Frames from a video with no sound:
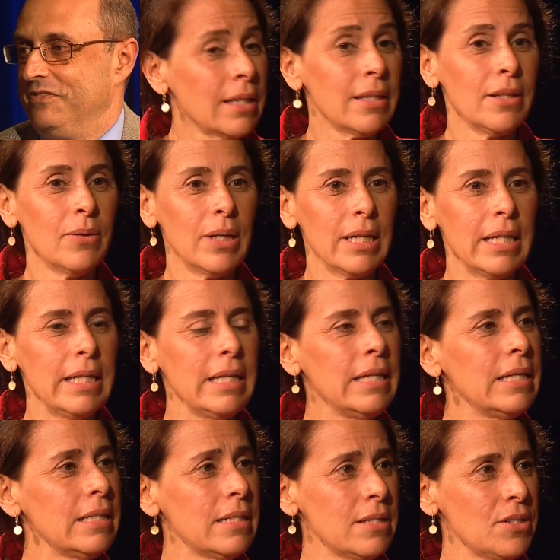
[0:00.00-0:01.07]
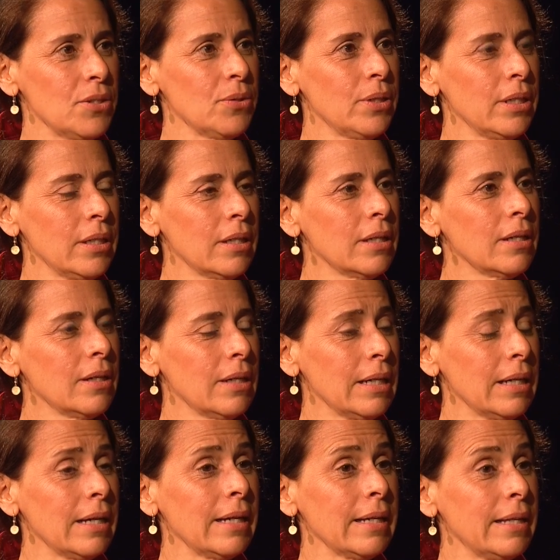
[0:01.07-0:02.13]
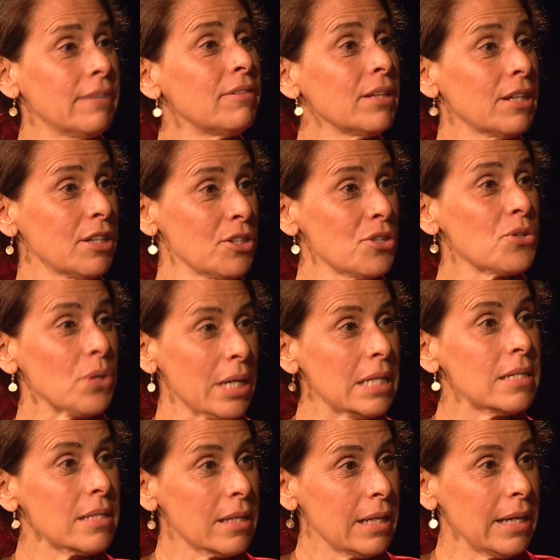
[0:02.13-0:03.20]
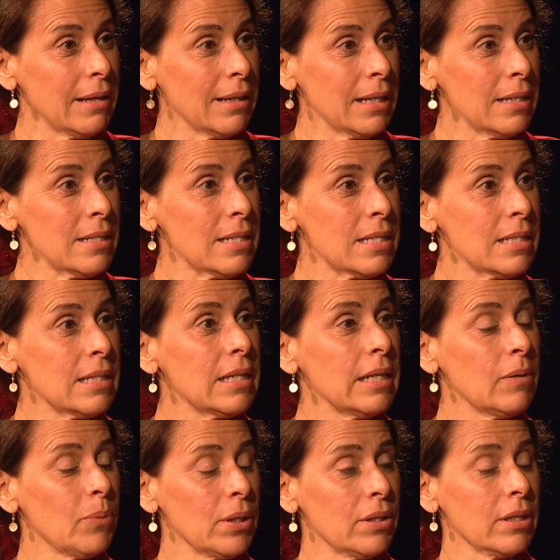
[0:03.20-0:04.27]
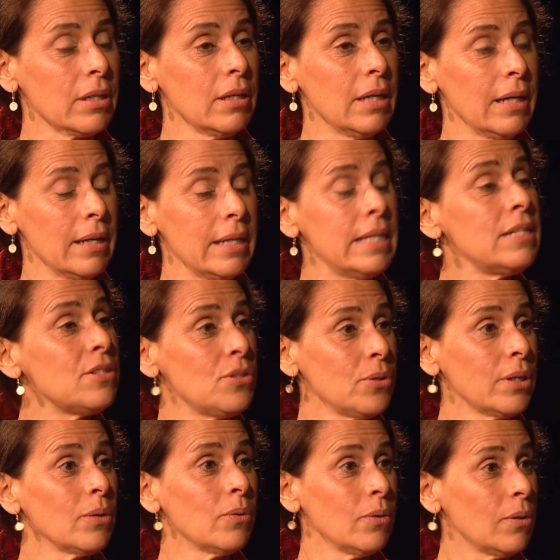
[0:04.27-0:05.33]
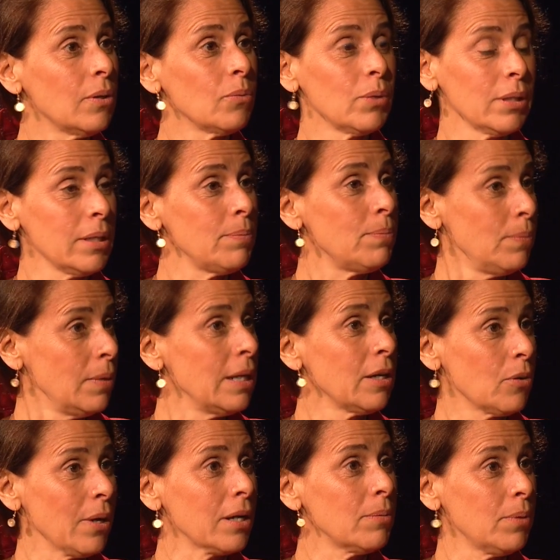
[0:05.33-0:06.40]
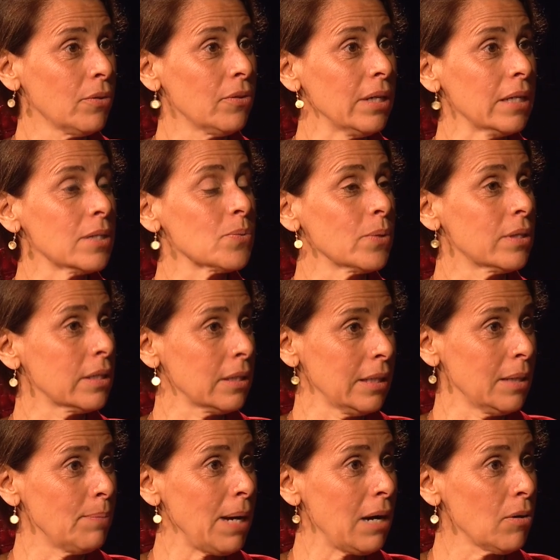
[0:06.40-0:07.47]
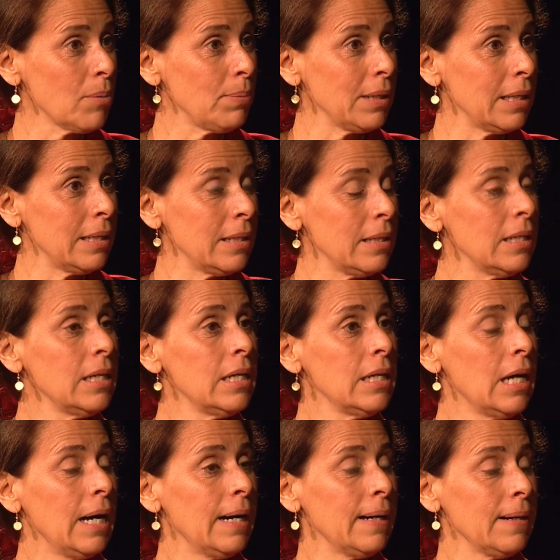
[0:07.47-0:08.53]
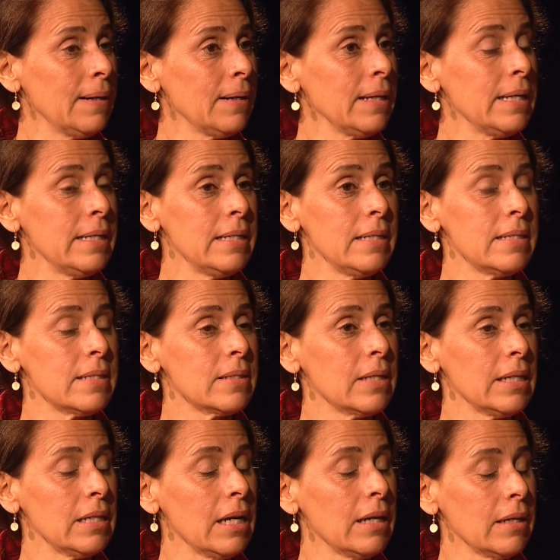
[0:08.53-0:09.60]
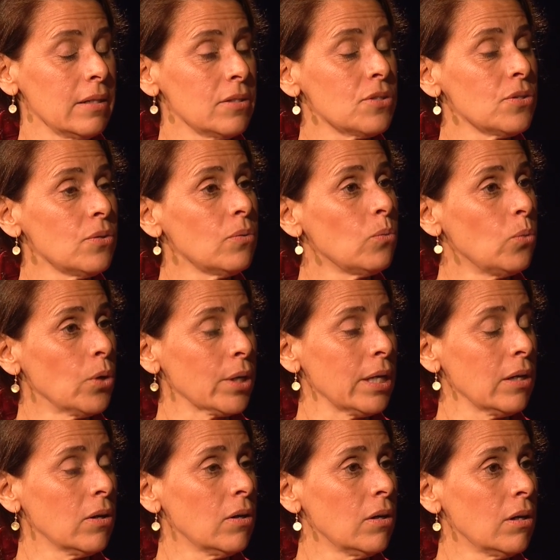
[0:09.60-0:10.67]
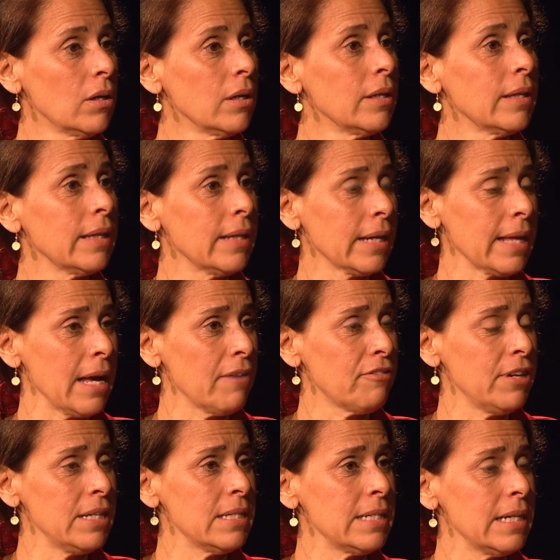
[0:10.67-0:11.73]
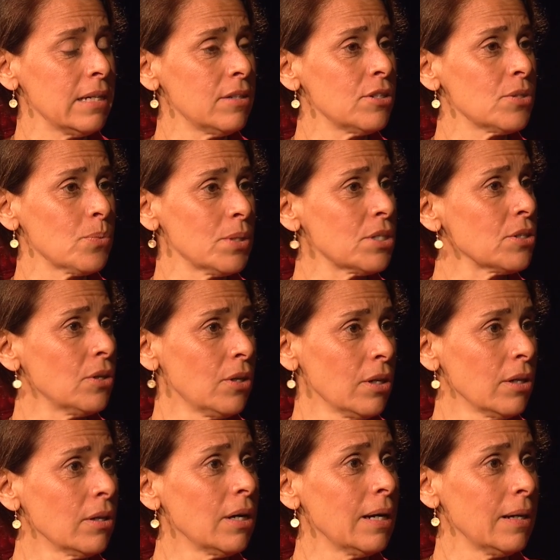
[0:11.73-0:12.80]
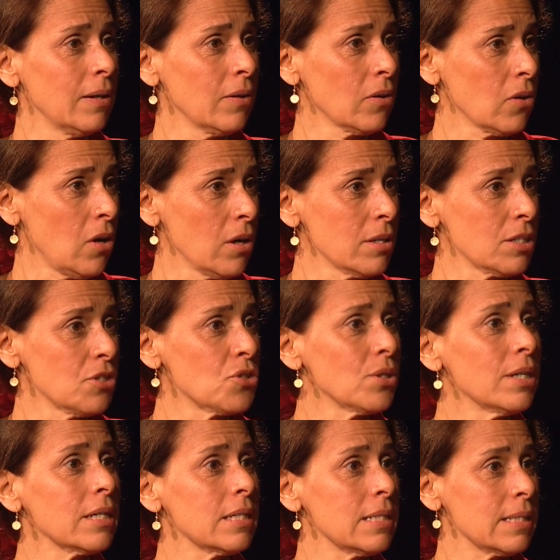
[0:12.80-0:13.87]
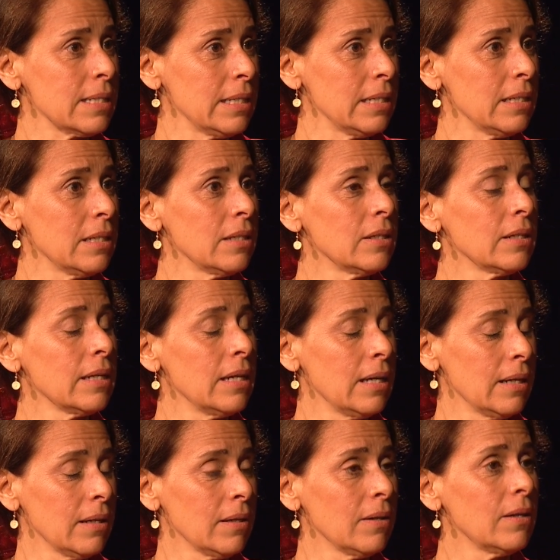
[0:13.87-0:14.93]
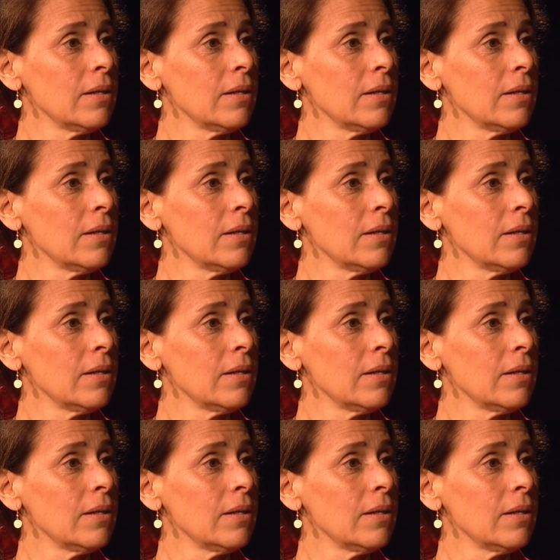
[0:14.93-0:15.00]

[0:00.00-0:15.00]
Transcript: You know what he is doing, given the constraints that he has, with a, uh, he's doing really incredible things with the Clean Power Plan. Uh, he's uh, working on the CAFE standards, which are uh, cars and trucks in oh,